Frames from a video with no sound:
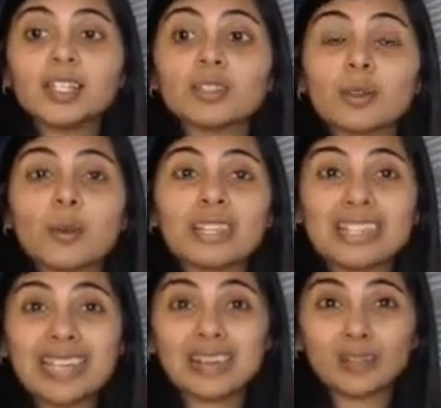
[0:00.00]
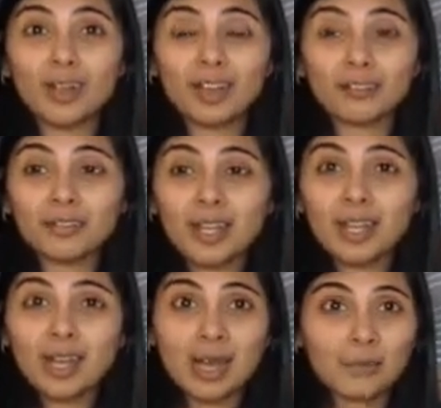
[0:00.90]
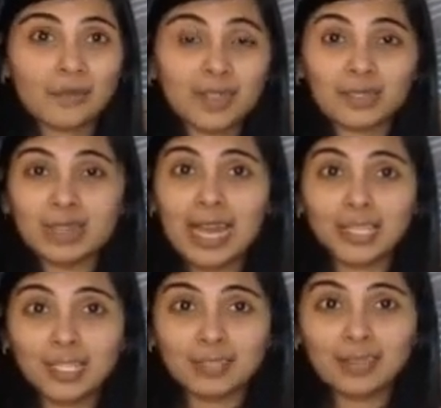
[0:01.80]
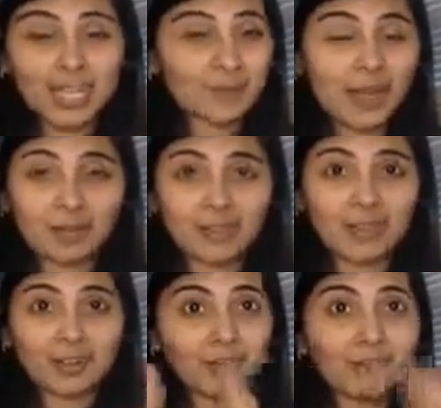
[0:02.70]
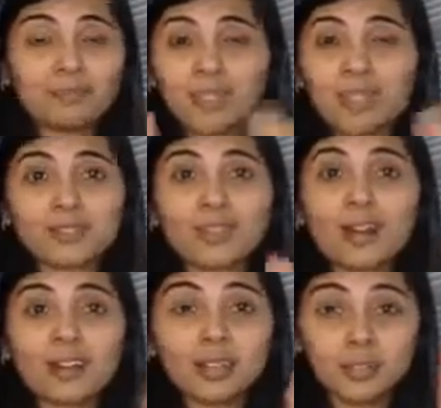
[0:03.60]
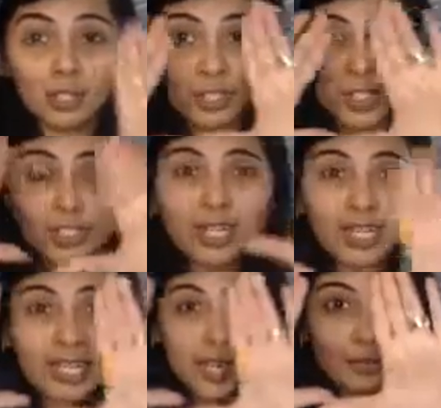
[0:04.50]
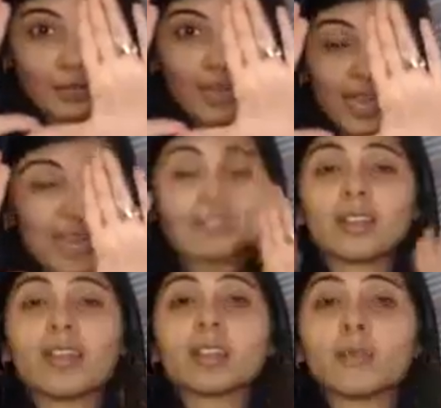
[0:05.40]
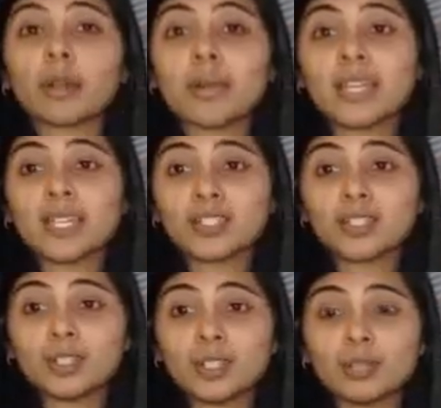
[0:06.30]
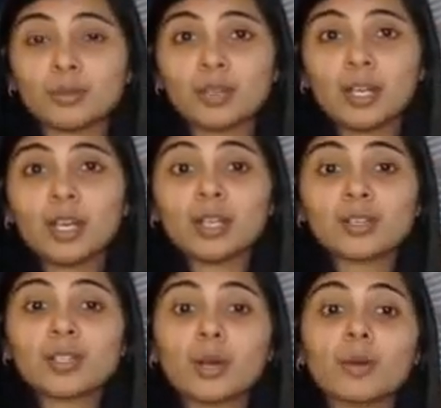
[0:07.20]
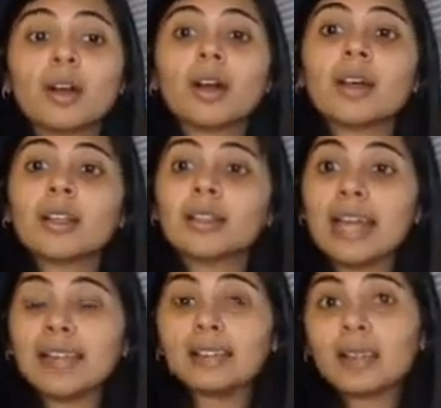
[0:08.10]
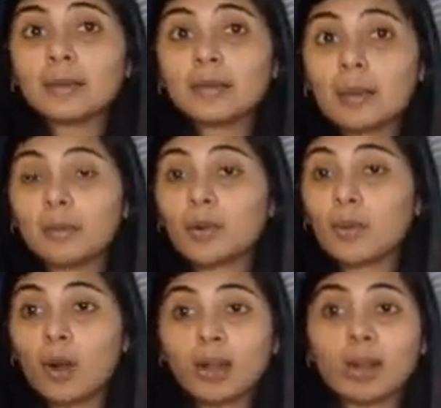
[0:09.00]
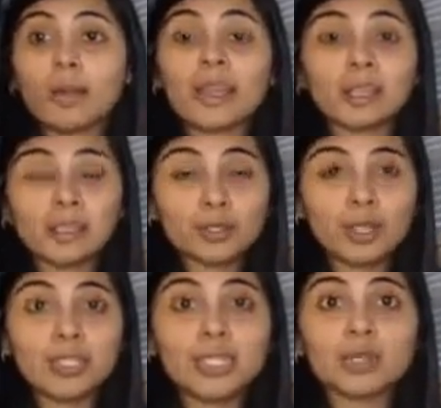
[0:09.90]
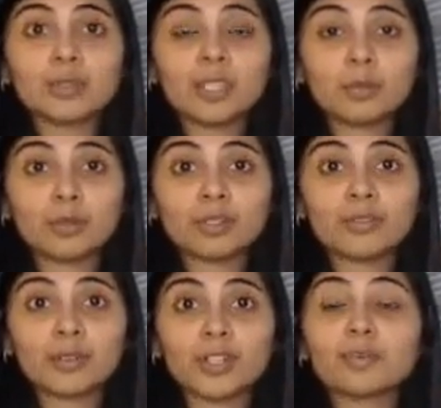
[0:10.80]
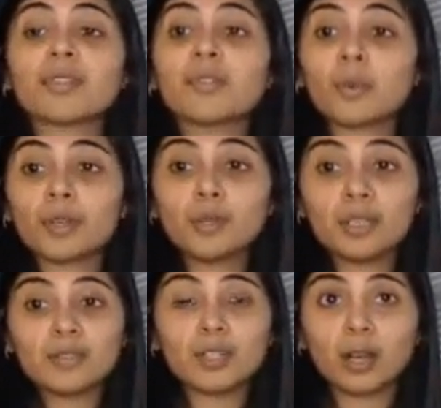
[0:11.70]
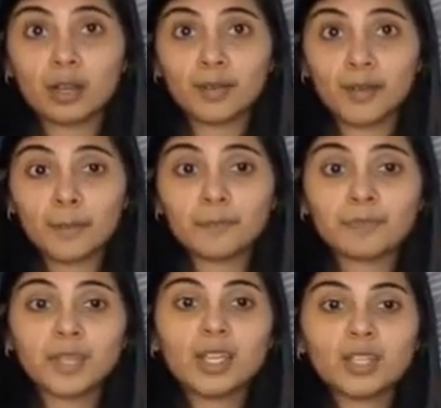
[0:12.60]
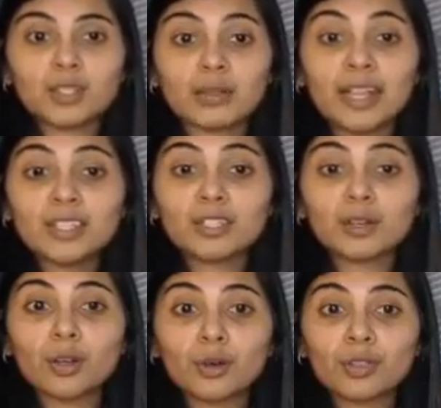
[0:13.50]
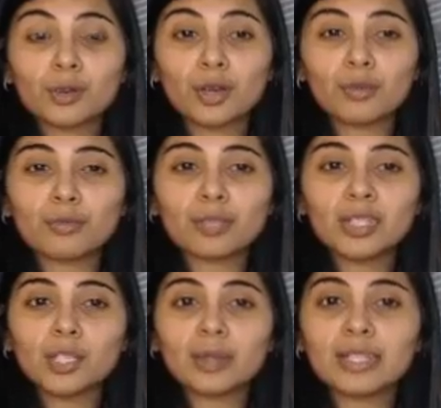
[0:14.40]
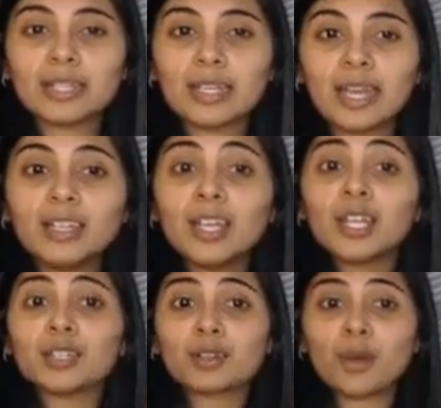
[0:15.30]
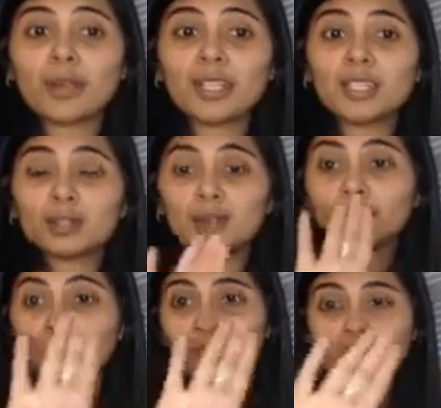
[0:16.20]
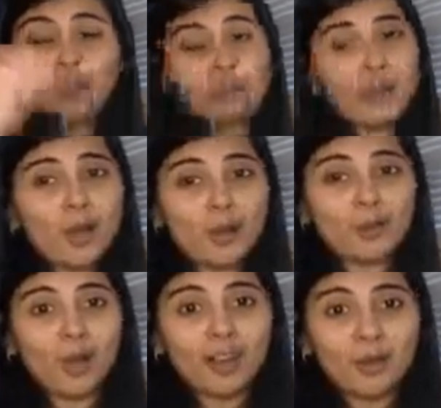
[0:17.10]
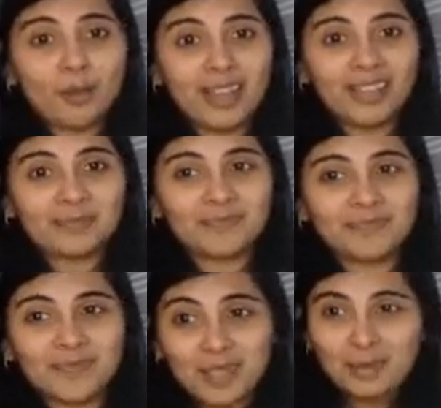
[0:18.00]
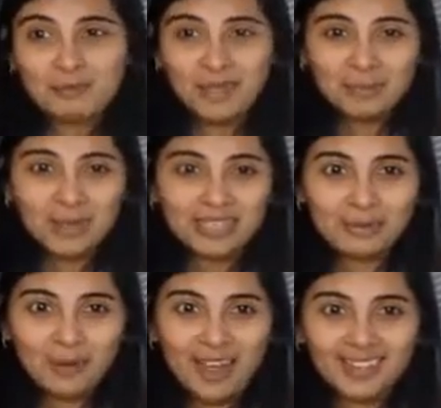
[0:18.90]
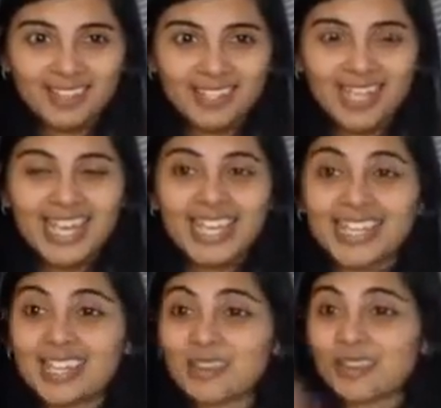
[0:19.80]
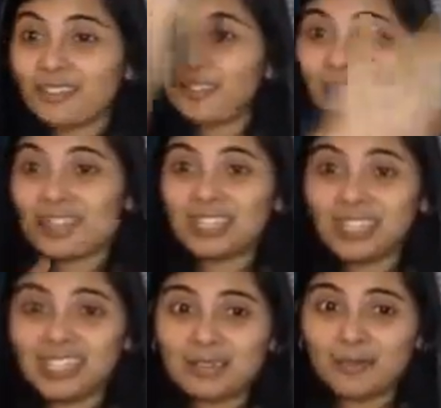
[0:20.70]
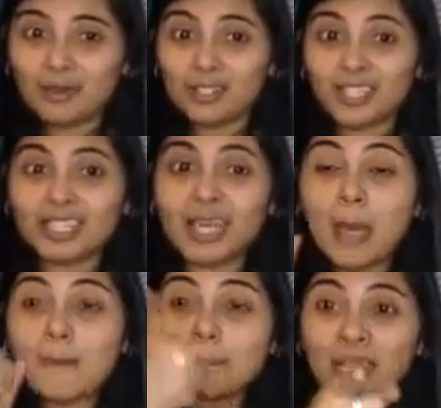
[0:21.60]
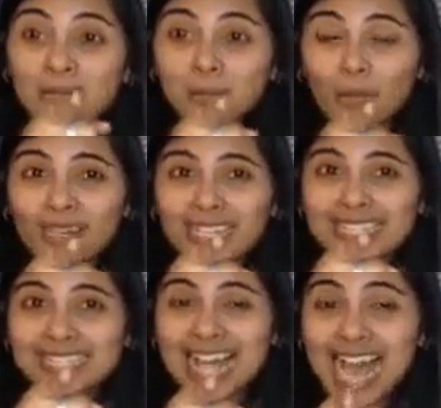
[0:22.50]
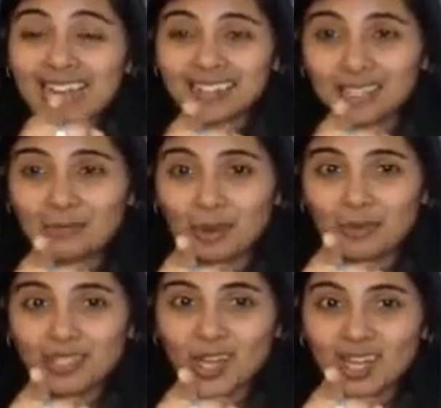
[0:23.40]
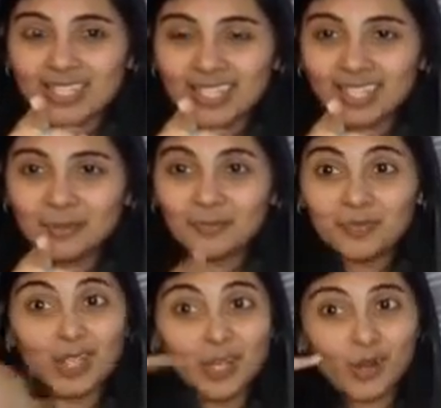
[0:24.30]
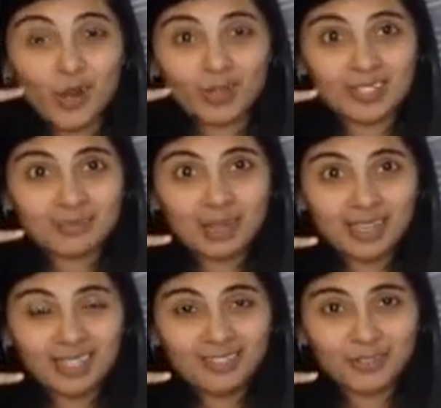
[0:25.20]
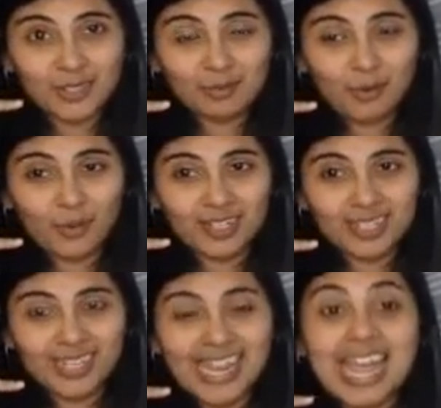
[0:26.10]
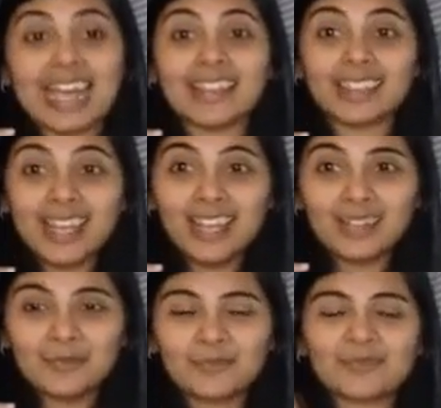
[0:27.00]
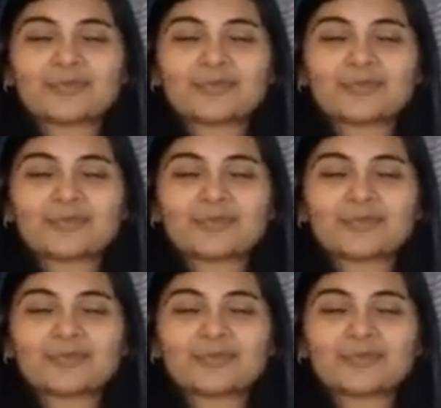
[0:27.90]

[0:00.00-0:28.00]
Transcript: you're going to get a lot of lashback right there. Kids are not going to, they're going to shut down and they're not going to want to pay attention to you. So let them, remember, walk away and deal with the emotion first before you even talk to them. So let's go through it really quickly again. You're going to stop, walk away, big belly breaths. Then you're going to feel the emotion, pinpoint exactly what was causing it, call somebody for support, and then